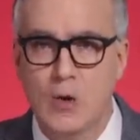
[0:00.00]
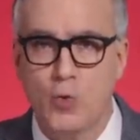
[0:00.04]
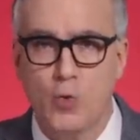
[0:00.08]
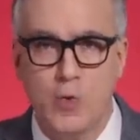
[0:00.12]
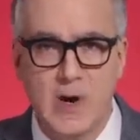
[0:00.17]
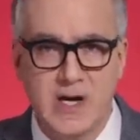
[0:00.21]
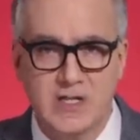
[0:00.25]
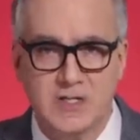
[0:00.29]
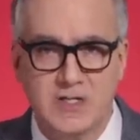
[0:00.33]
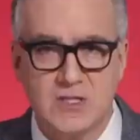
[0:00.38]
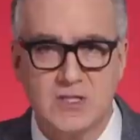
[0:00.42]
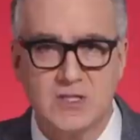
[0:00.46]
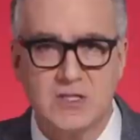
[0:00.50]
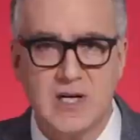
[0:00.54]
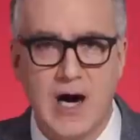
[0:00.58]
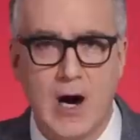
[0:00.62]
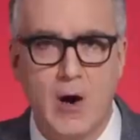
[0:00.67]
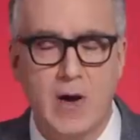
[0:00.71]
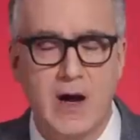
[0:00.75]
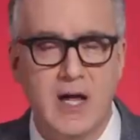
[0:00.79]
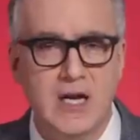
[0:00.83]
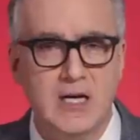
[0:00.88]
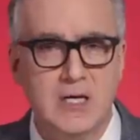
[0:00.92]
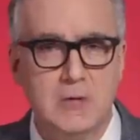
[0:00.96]
risks
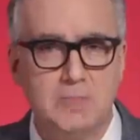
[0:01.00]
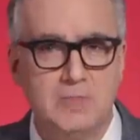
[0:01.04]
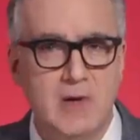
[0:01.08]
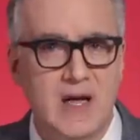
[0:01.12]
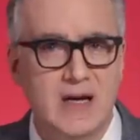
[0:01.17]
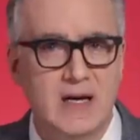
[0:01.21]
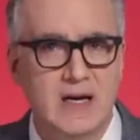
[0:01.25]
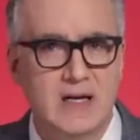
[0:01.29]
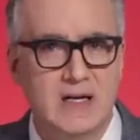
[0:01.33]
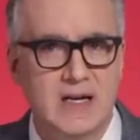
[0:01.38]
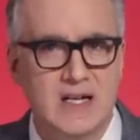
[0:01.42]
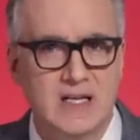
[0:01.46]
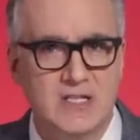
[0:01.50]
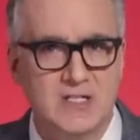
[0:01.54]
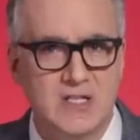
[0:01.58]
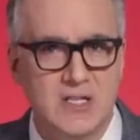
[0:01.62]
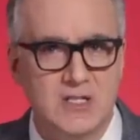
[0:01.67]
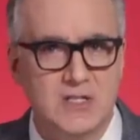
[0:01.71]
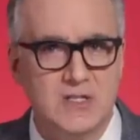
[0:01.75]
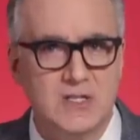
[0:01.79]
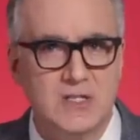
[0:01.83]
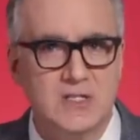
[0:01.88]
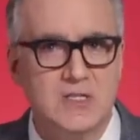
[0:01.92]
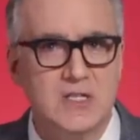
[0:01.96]
our independent
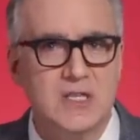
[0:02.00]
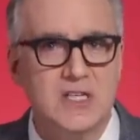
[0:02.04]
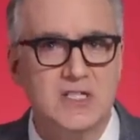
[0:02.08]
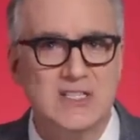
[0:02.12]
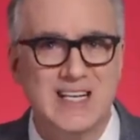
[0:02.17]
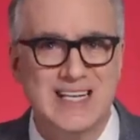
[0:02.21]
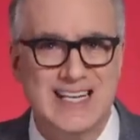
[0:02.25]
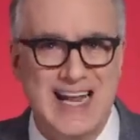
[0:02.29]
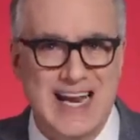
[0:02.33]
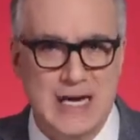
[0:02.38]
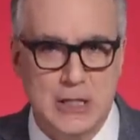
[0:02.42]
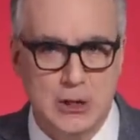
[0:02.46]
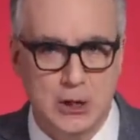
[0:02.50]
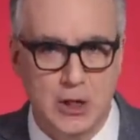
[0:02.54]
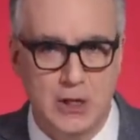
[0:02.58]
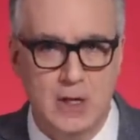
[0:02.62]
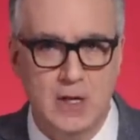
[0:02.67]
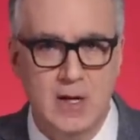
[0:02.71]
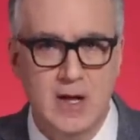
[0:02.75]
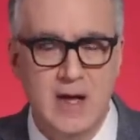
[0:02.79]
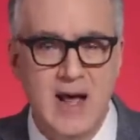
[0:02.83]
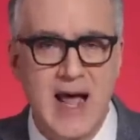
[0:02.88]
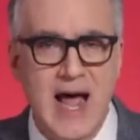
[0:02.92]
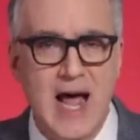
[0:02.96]
existence as a
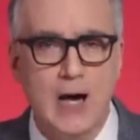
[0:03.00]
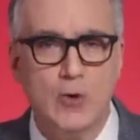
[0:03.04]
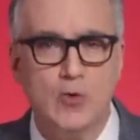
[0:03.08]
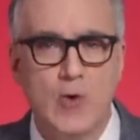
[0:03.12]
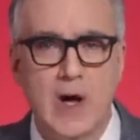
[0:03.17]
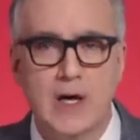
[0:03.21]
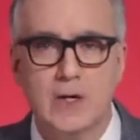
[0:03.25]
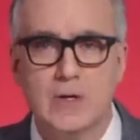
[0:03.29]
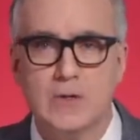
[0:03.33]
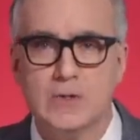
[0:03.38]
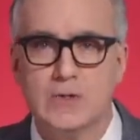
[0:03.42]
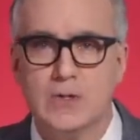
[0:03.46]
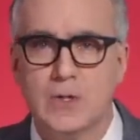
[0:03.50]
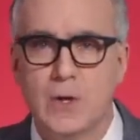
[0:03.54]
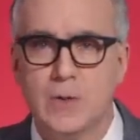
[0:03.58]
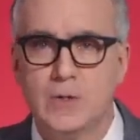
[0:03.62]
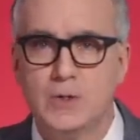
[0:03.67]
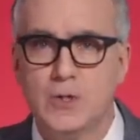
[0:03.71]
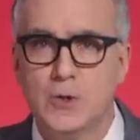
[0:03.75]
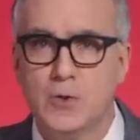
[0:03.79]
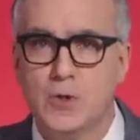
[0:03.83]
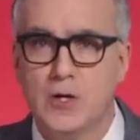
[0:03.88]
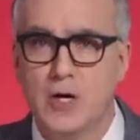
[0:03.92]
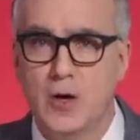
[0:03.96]
nation and renders
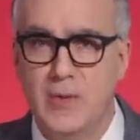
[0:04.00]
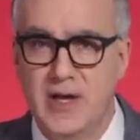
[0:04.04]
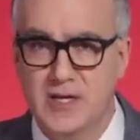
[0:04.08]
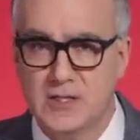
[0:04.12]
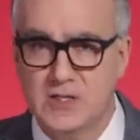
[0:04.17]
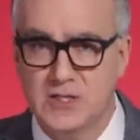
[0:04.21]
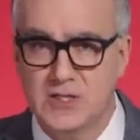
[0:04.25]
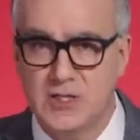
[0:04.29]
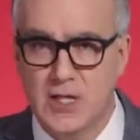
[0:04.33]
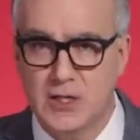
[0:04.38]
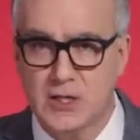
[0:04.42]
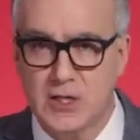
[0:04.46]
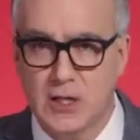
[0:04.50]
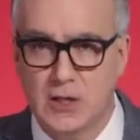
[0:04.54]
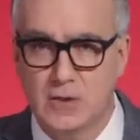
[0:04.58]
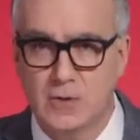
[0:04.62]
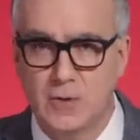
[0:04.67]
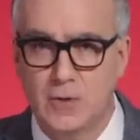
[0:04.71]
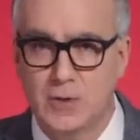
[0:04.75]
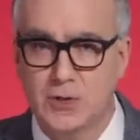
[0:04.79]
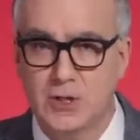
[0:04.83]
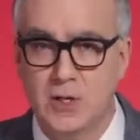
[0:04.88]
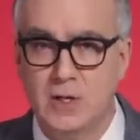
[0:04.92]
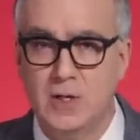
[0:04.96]
those who commit such
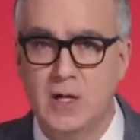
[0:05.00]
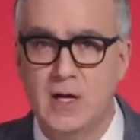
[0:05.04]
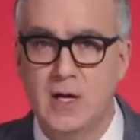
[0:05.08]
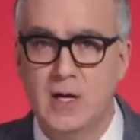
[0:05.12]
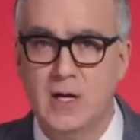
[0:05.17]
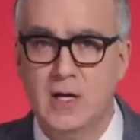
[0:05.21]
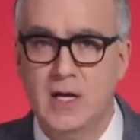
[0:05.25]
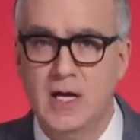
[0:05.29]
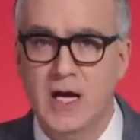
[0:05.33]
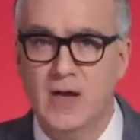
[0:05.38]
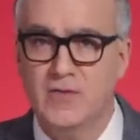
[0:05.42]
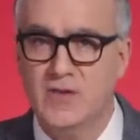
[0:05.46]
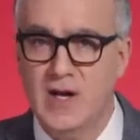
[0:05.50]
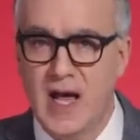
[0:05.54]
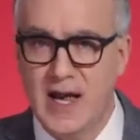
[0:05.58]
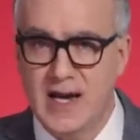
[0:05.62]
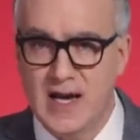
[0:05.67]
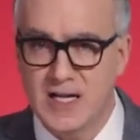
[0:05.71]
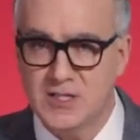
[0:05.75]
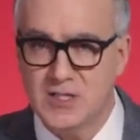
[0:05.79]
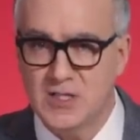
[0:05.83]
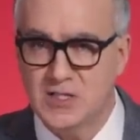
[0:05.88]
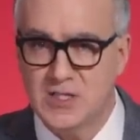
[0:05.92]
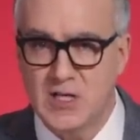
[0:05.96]
collusion, if
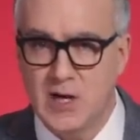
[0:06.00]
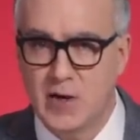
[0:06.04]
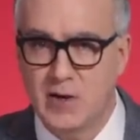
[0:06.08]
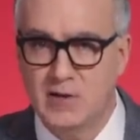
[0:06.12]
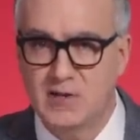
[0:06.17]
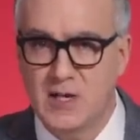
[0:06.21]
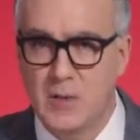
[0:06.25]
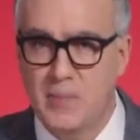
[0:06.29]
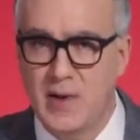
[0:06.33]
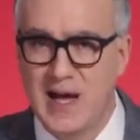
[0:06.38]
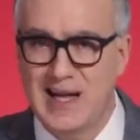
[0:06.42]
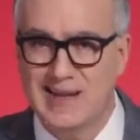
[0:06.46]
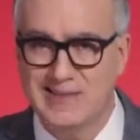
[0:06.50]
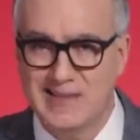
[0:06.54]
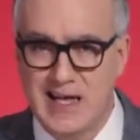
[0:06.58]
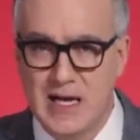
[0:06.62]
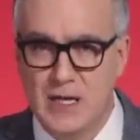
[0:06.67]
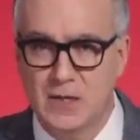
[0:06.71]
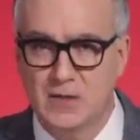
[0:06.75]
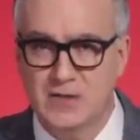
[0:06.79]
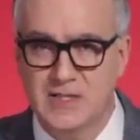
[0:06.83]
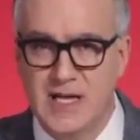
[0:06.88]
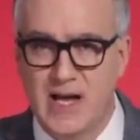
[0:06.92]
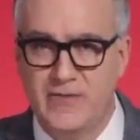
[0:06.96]
not necessarily by
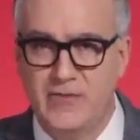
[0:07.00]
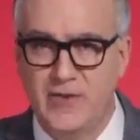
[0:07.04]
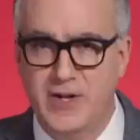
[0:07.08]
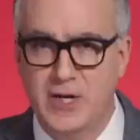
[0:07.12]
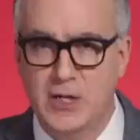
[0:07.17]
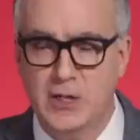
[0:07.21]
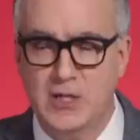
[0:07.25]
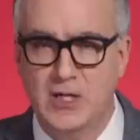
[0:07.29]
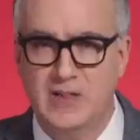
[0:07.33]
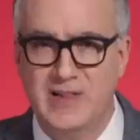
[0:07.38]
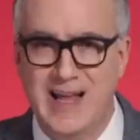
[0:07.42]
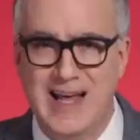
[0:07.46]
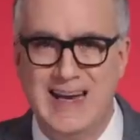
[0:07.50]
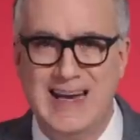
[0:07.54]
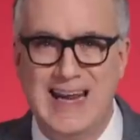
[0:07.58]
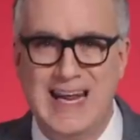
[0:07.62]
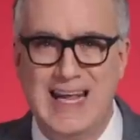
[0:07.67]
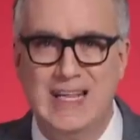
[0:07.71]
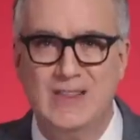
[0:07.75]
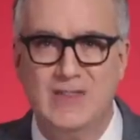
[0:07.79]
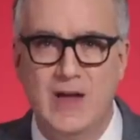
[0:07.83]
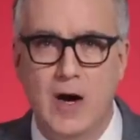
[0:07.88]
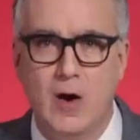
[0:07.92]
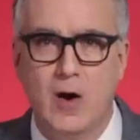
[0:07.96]
legal definition, then
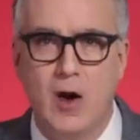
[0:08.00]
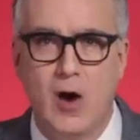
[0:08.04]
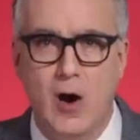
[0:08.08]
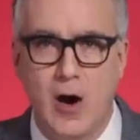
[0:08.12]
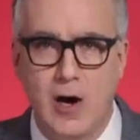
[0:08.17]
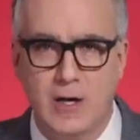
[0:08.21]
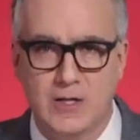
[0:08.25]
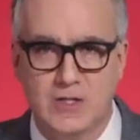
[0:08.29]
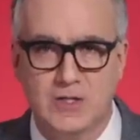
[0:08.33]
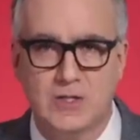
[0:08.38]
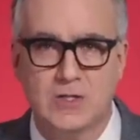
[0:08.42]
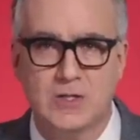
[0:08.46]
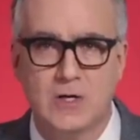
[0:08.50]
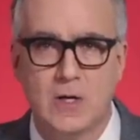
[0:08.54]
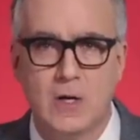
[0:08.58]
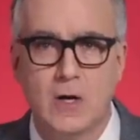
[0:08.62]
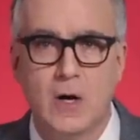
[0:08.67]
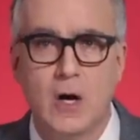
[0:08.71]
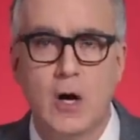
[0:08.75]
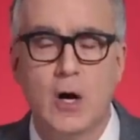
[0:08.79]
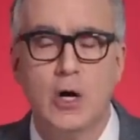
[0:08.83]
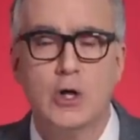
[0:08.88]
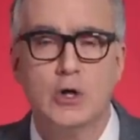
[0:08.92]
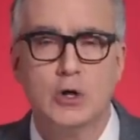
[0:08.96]
in their hearts,
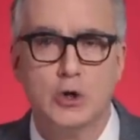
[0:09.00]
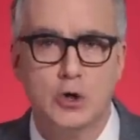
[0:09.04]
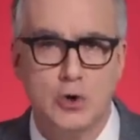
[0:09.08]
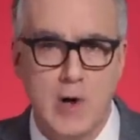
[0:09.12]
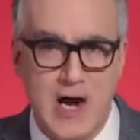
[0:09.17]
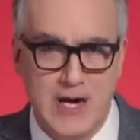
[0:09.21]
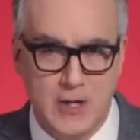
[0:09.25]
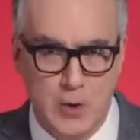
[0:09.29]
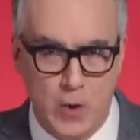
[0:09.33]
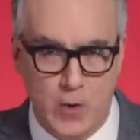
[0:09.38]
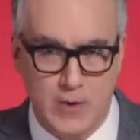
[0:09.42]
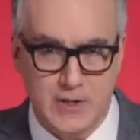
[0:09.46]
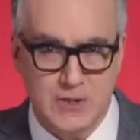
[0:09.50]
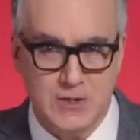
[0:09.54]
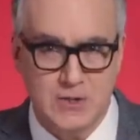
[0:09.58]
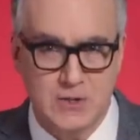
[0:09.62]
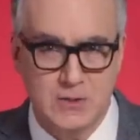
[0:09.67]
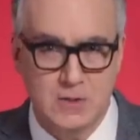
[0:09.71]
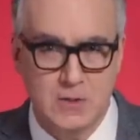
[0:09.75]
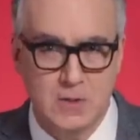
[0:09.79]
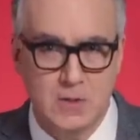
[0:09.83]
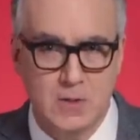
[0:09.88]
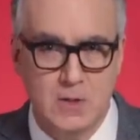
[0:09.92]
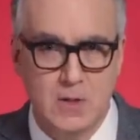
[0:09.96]

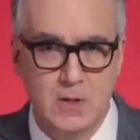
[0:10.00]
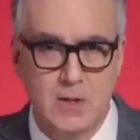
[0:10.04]
traitors.